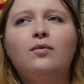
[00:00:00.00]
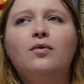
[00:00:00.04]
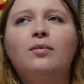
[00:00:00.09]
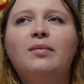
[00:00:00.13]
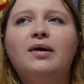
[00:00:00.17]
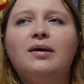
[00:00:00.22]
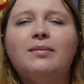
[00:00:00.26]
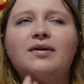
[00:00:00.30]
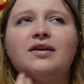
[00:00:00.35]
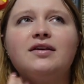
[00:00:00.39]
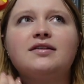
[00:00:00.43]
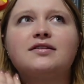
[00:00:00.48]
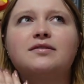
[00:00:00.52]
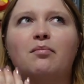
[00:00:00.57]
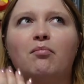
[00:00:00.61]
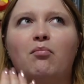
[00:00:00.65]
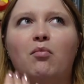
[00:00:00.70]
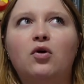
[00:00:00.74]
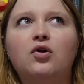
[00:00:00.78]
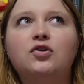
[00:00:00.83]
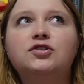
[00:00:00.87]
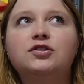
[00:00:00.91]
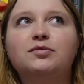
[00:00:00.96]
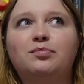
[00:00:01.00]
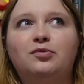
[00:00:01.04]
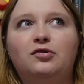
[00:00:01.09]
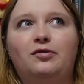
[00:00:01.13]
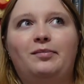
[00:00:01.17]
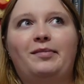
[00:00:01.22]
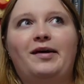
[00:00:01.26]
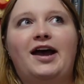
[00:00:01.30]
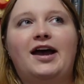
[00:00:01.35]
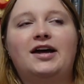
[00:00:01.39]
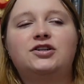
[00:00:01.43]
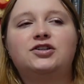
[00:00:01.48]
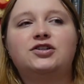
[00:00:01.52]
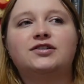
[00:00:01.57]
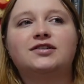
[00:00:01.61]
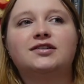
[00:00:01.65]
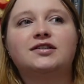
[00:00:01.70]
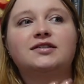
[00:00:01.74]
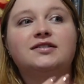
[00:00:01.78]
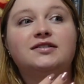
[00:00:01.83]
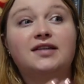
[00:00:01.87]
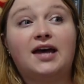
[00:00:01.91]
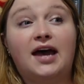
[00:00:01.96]
well maybe it's multiple patches
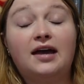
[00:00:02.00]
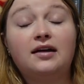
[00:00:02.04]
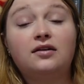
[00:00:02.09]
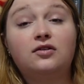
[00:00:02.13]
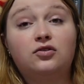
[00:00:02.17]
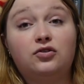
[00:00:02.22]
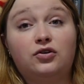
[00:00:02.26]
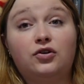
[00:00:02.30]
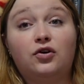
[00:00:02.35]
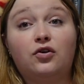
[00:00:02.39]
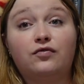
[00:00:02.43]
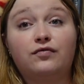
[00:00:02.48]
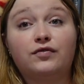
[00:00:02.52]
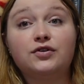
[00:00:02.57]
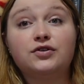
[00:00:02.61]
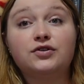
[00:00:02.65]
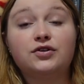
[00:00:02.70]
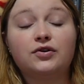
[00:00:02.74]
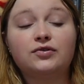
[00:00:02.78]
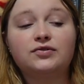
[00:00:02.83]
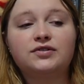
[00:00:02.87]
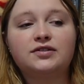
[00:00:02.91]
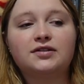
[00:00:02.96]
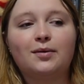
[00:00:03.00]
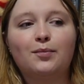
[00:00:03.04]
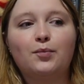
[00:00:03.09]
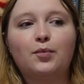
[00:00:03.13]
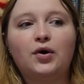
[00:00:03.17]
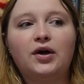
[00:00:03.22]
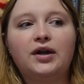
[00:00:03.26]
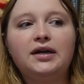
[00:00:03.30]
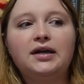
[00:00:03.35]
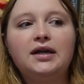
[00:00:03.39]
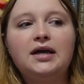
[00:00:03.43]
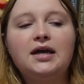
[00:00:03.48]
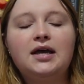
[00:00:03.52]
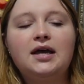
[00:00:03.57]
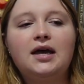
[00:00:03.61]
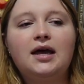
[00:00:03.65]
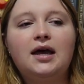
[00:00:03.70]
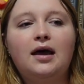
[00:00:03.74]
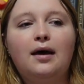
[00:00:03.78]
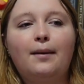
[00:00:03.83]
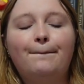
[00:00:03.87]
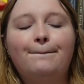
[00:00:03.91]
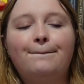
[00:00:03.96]
because that could overdose someone
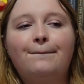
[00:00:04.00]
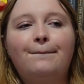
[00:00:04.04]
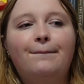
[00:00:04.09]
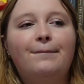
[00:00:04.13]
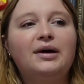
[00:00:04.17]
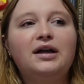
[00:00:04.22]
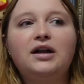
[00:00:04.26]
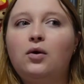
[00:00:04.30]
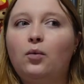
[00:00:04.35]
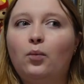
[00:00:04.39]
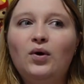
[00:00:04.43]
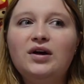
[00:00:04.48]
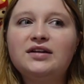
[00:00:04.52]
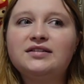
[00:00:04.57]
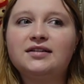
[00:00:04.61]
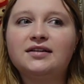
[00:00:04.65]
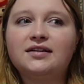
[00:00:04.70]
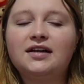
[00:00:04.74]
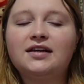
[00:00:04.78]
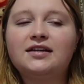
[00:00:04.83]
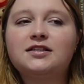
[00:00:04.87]
but it wasn't.